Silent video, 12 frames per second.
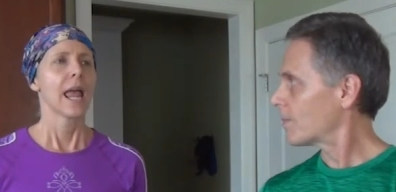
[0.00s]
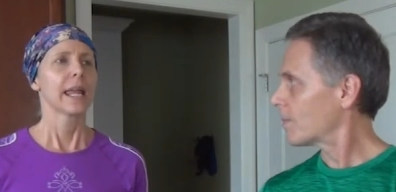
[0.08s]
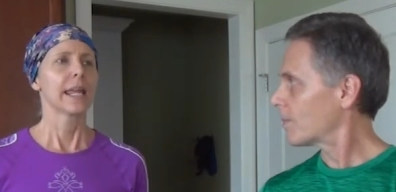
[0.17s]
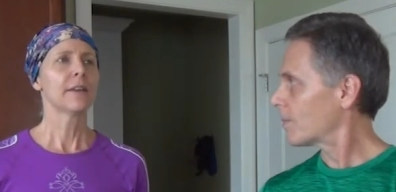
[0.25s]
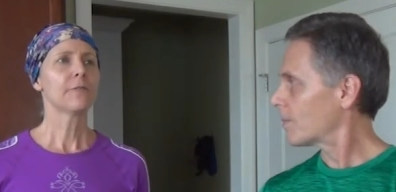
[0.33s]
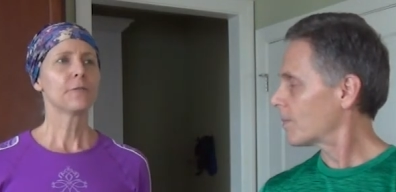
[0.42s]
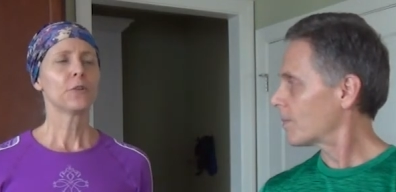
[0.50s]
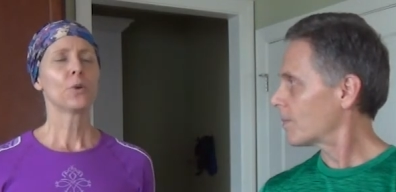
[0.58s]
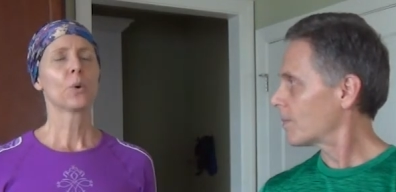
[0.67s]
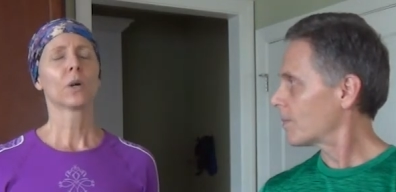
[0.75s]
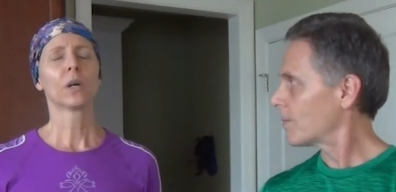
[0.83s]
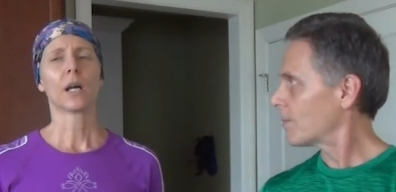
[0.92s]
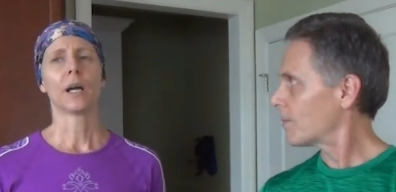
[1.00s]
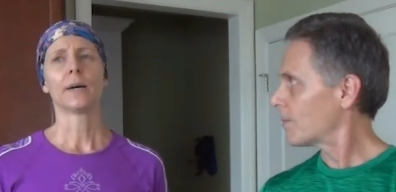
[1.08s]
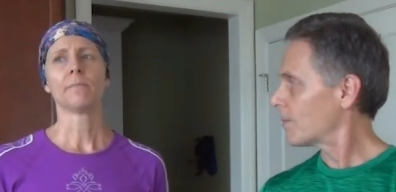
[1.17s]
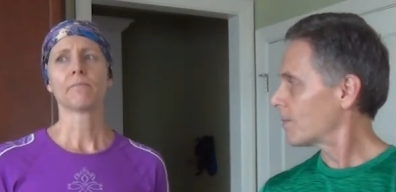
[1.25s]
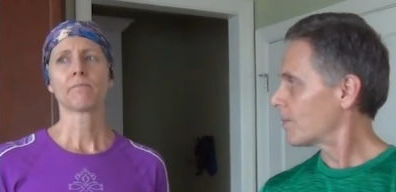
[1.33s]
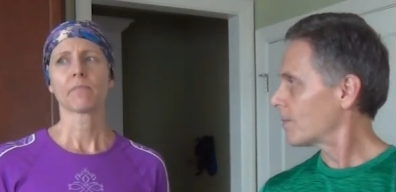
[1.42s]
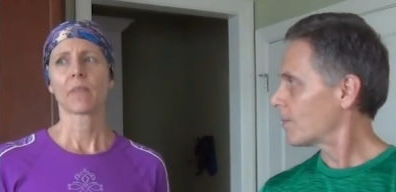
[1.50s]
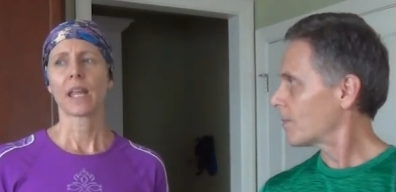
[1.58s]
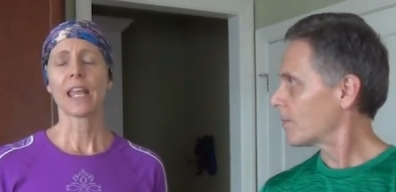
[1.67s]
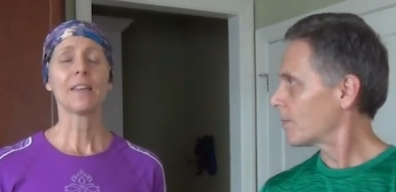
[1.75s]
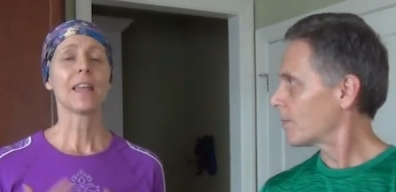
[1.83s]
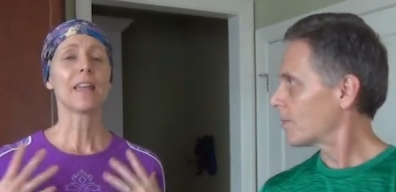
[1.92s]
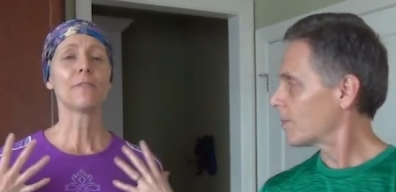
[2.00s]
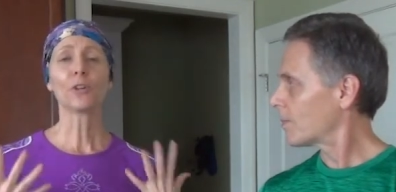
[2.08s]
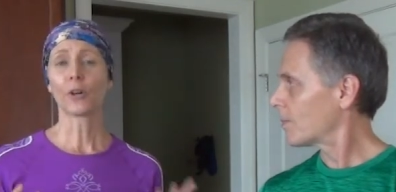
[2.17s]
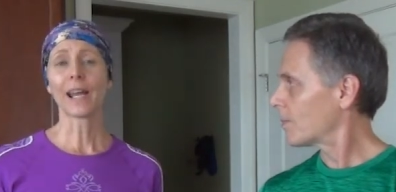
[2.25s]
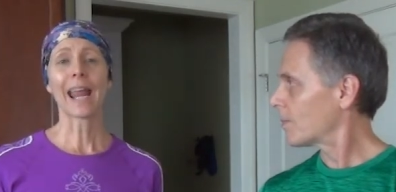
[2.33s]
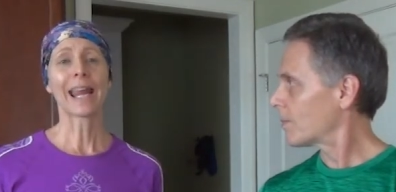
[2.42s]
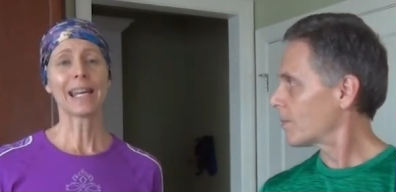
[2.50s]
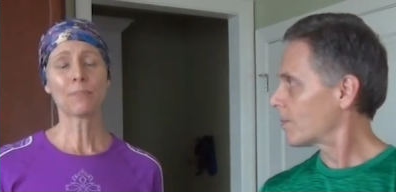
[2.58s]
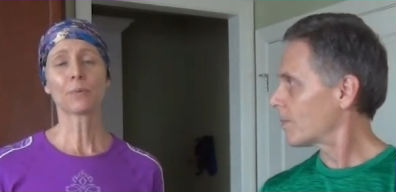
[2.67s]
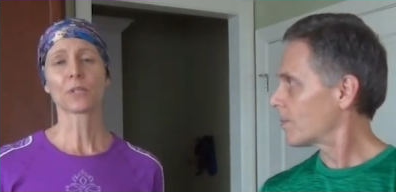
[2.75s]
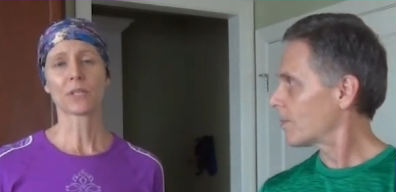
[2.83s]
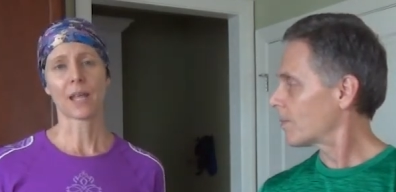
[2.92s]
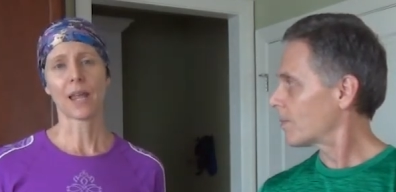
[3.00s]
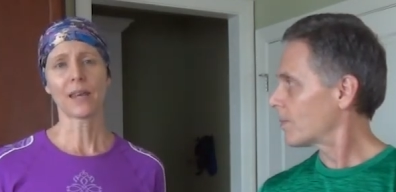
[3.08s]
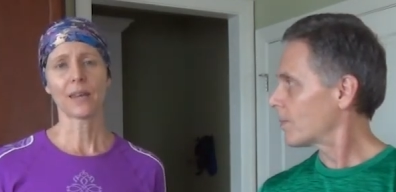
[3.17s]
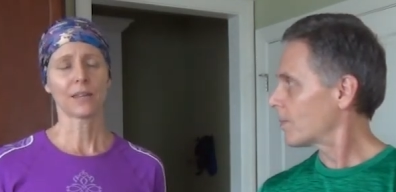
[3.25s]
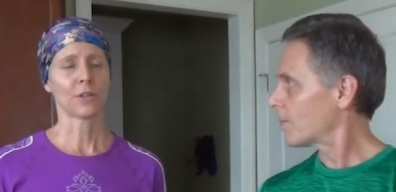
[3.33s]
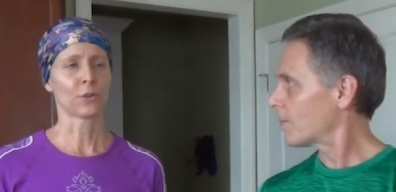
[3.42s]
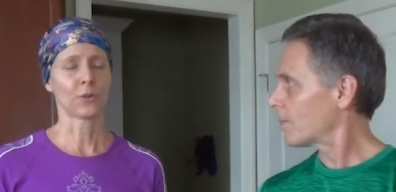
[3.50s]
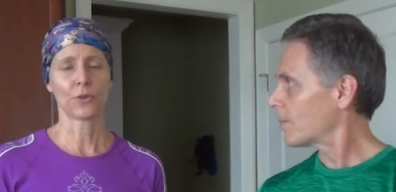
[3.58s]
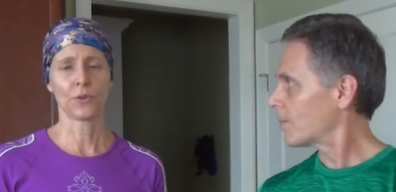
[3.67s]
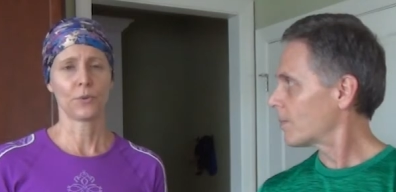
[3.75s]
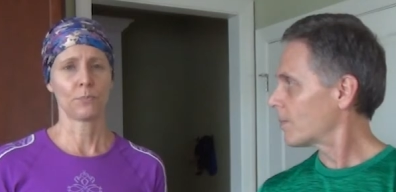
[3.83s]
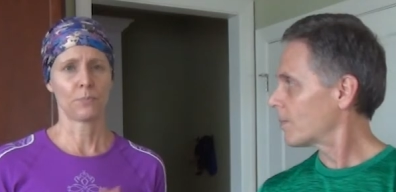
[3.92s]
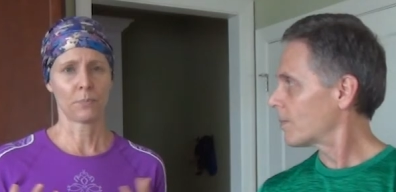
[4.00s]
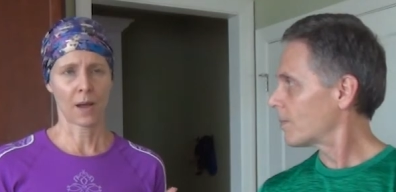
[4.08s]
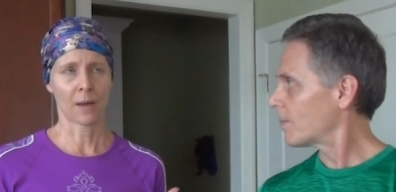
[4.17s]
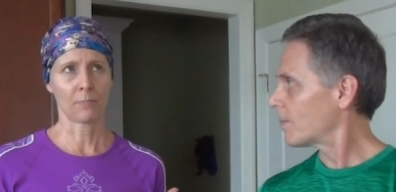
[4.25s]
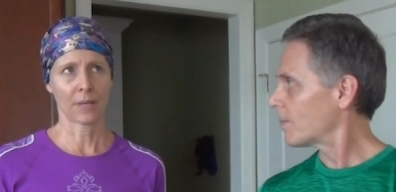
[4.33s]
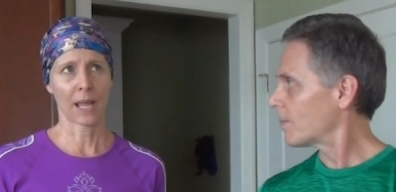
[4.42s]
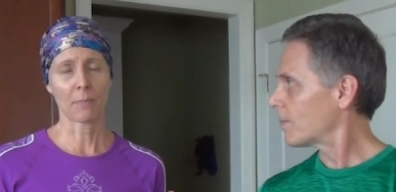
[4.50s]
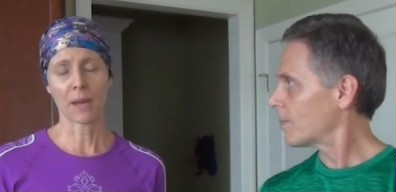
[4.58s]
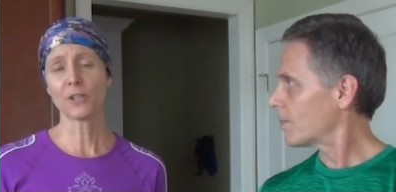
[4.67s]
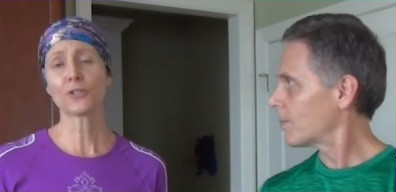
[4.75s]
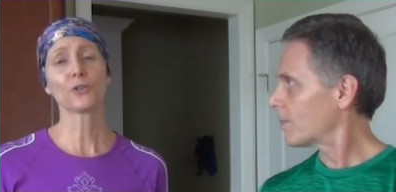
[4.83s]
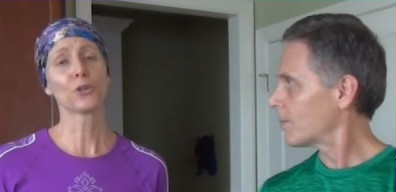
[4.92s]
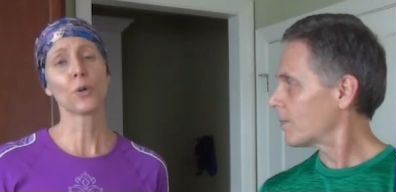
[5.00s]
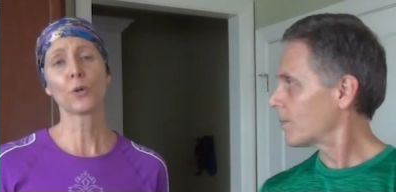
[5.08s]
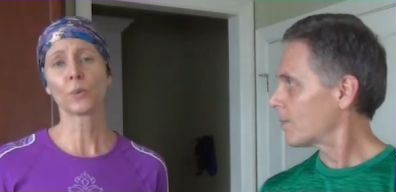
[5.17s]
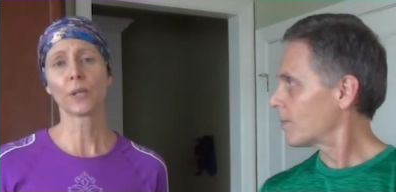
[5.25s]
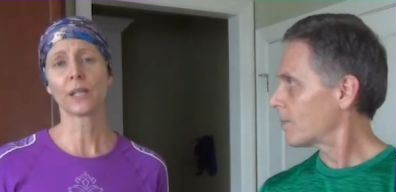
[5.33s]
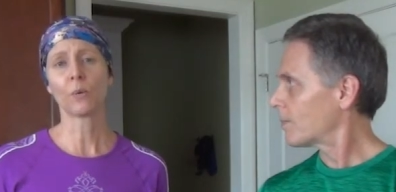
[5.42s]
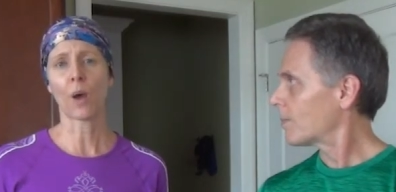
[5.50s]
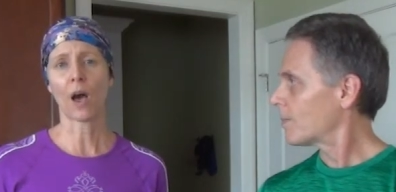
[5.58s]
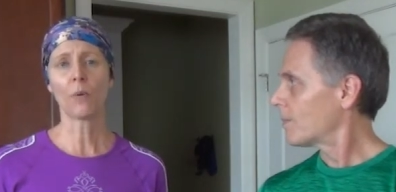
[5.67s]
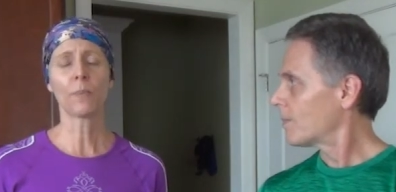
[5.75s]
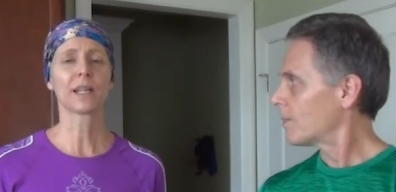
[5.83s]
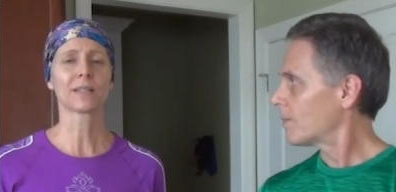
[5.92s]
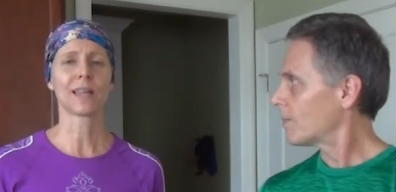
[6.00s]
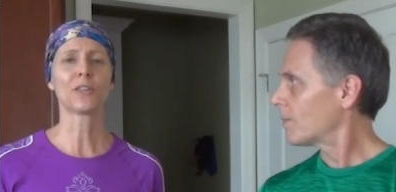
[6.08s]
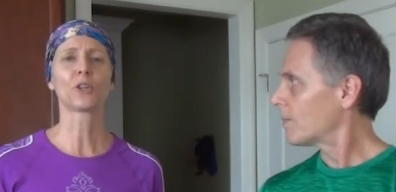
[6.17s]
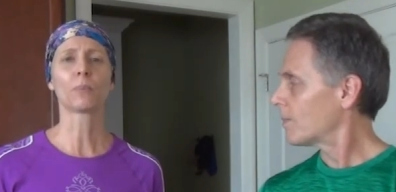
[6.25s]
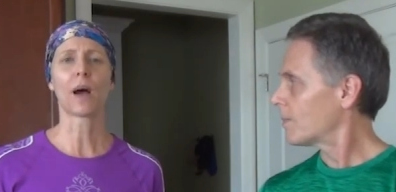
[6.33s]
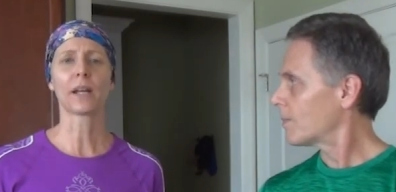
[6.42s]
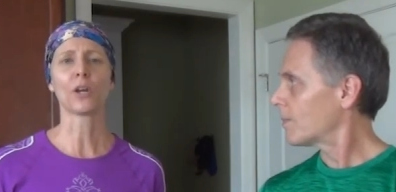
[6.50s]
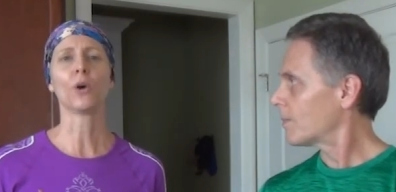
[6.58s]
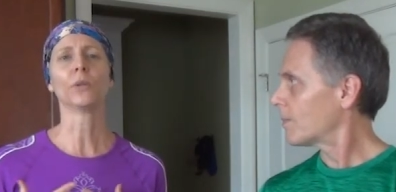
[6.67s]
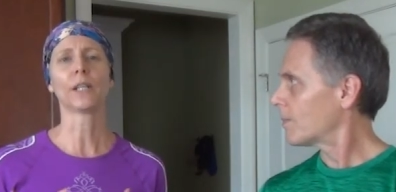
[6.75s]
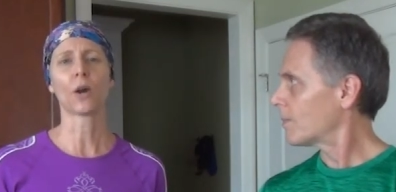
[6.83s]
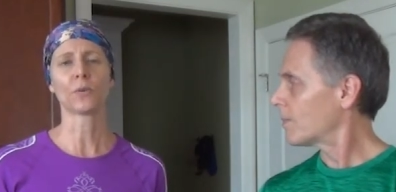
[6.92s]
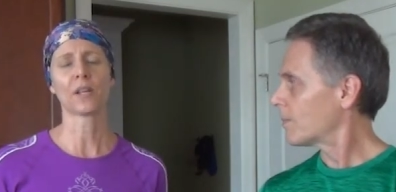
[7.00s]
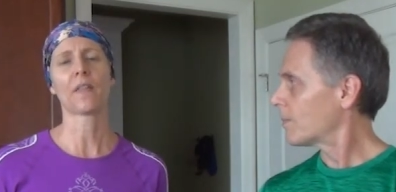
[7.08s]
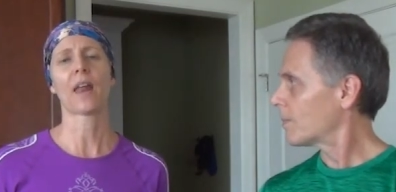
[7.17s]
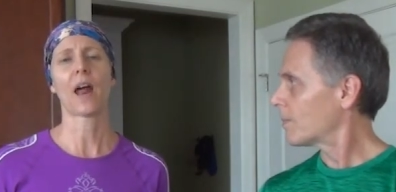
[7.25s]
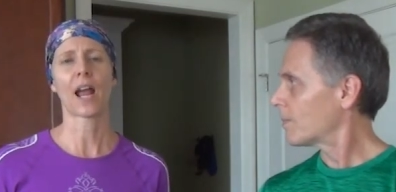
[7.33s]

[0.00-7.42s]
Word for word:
Speaker 1: if you are um, if you're at 80%, you're um, plant-based, you're doing really well because then your body only goes into that